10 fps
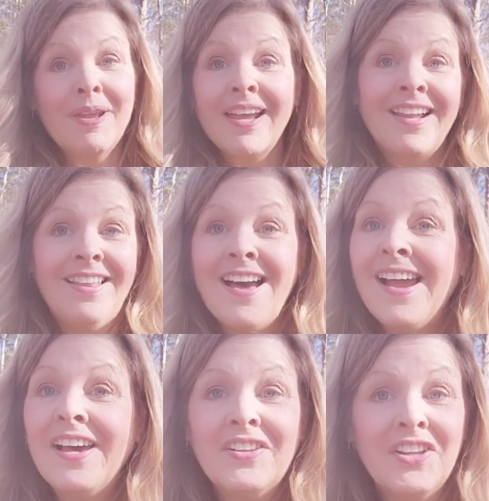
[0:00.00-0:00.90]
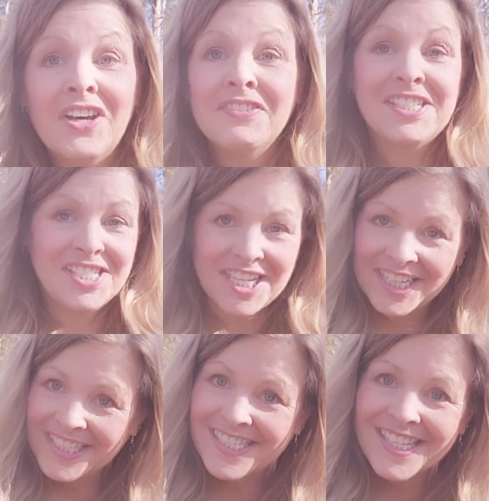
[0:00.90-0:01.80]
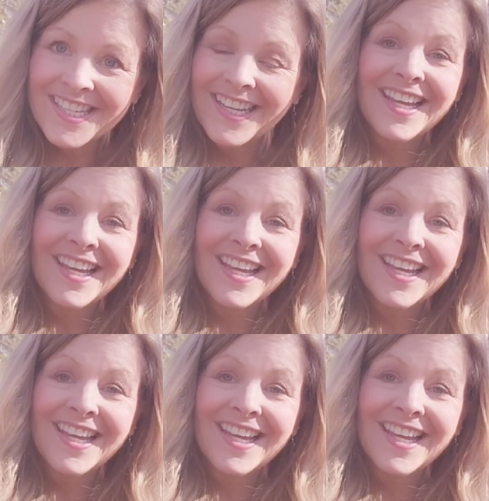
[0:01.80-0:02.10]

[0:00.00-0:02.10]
not gonna lie, I love this tent.